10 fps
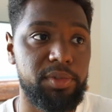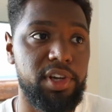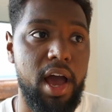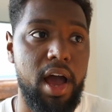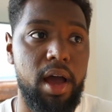
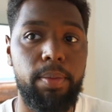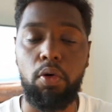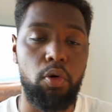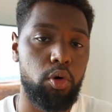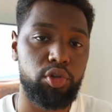job
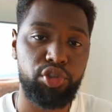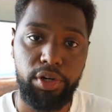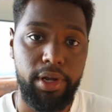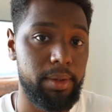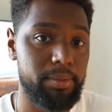or
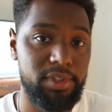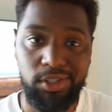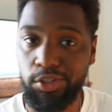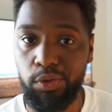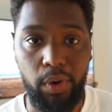dream
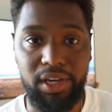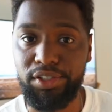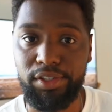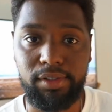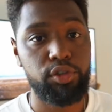
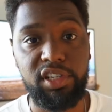situation.